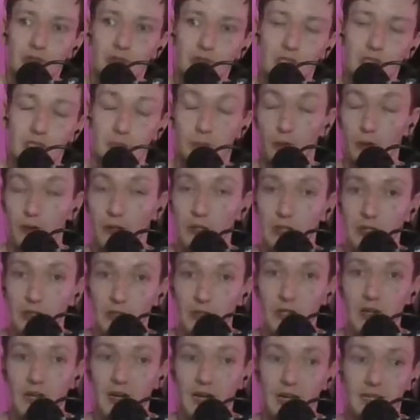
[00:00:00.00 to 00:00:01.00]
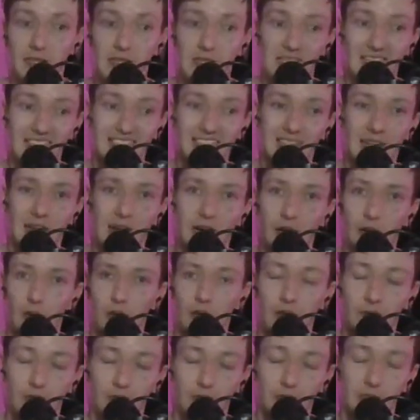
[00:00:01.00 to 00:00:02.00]
support you and exert
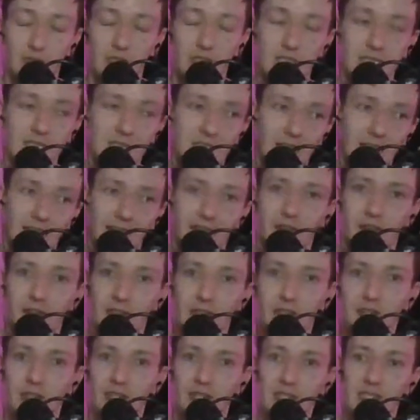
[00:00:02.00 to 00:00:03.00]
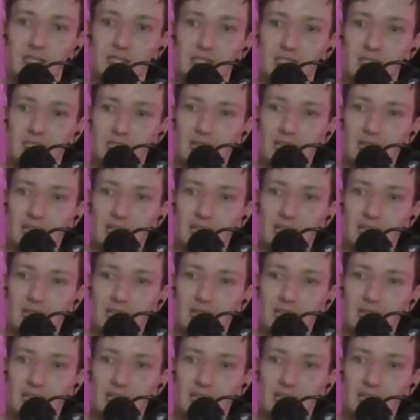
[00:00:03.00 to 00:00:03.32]
our influence and our interests,